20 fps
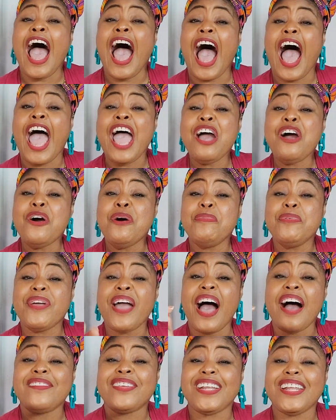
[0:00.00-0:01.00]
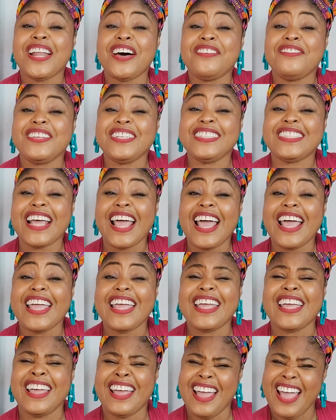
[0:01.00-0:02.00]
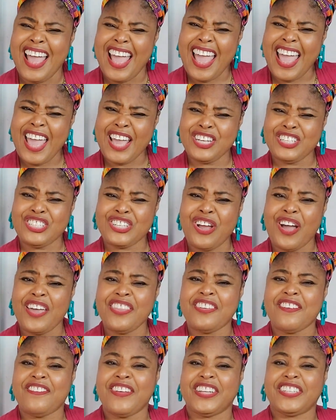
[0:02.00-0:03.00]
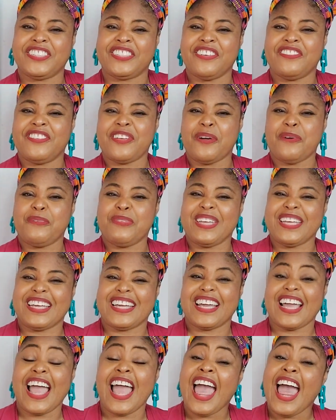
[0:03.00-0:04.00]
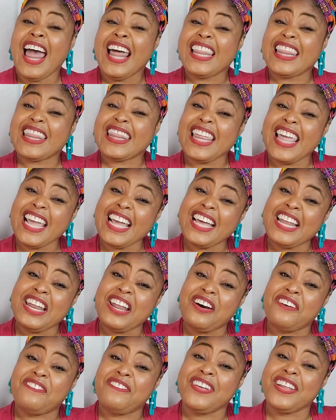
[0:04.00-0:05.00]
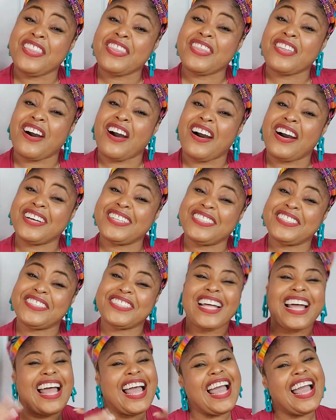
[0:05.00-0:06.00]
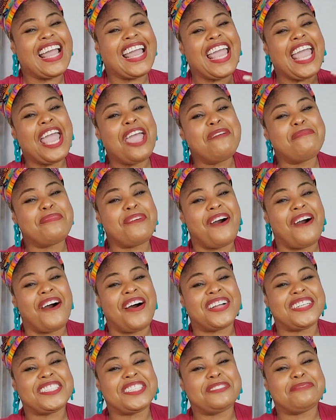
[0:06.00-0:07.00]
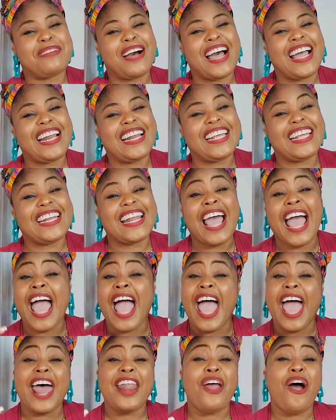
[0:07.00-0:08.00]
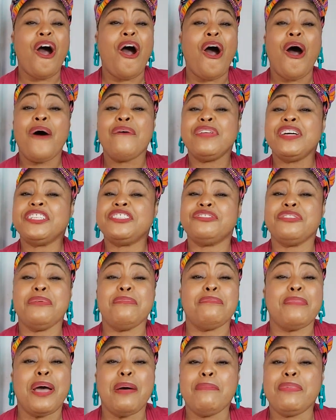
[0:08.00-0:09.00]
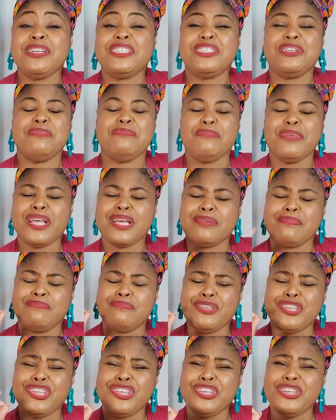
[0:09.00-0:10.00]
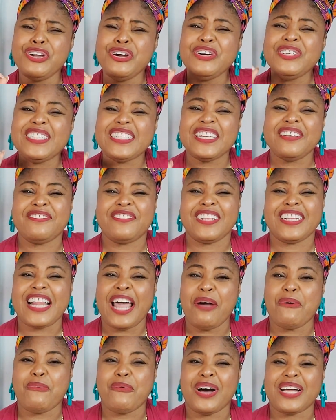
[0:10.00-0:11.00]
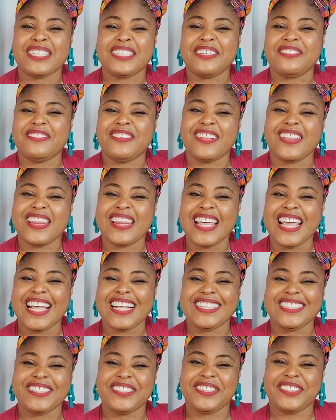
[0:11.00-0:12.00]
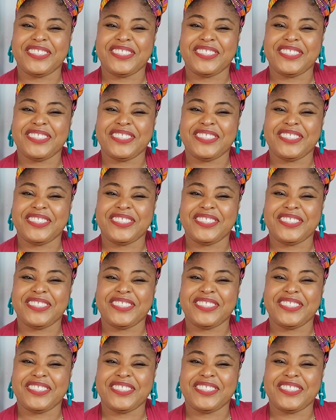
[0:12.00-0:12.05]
I hope you have a lovely day. Enjoy the rest of your week. Think lovely thoughts. Keep on smiling and always remember to make beautiful and wonderful things.